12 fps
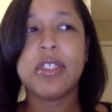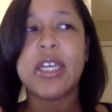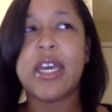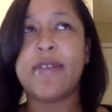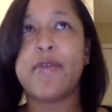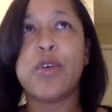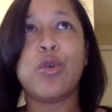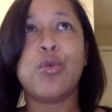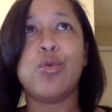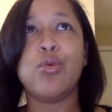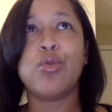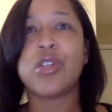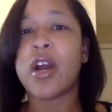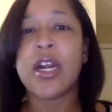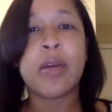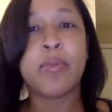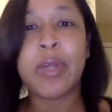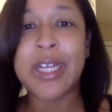if you
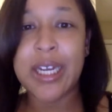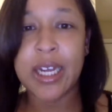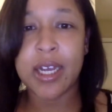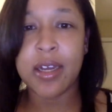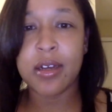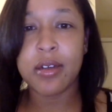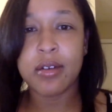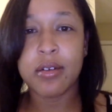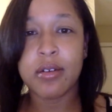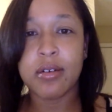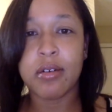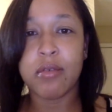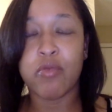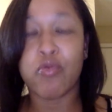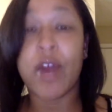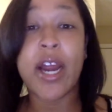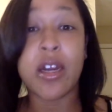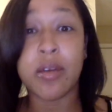started bleeding
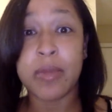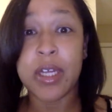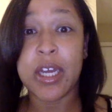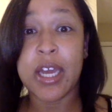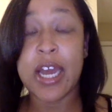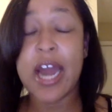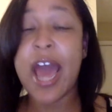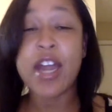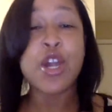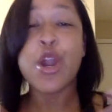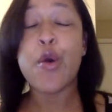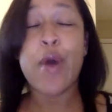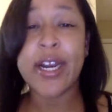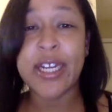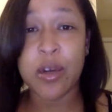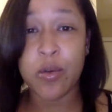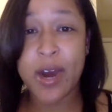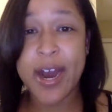randomly and had no
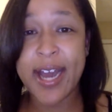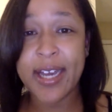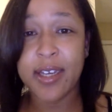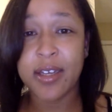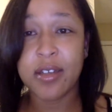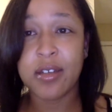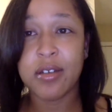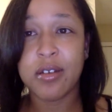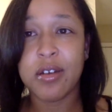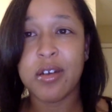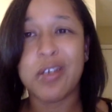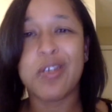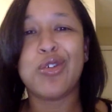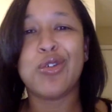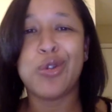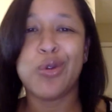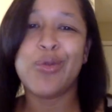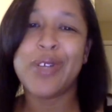idea why,
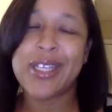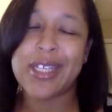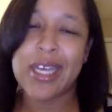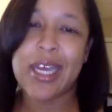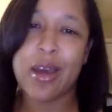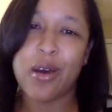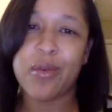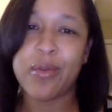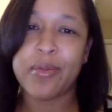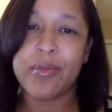you would seek help.